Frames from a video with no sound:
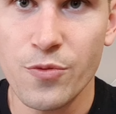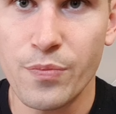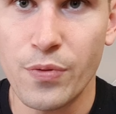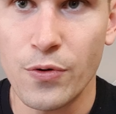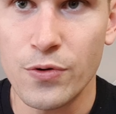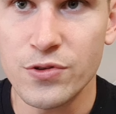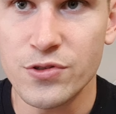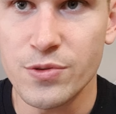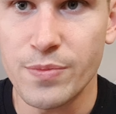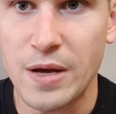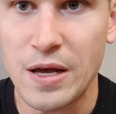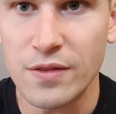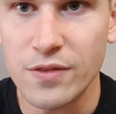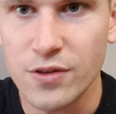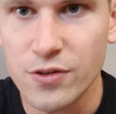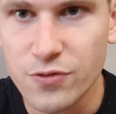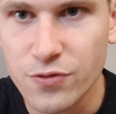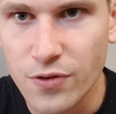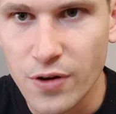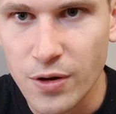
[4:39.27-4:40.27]
points about
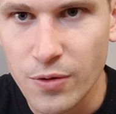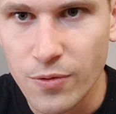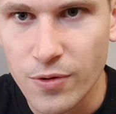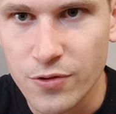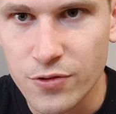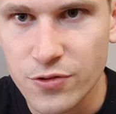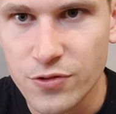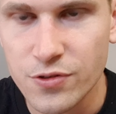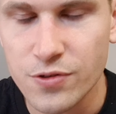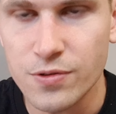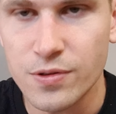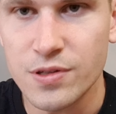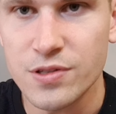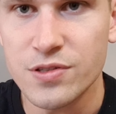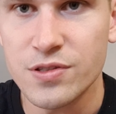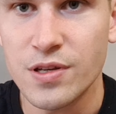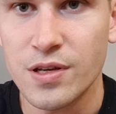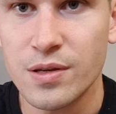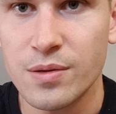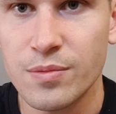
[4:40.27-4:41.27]
this for anyone still
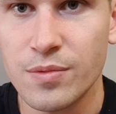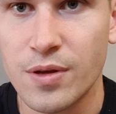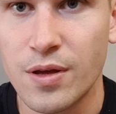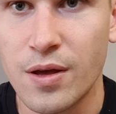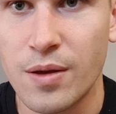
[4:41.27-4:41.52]
listening.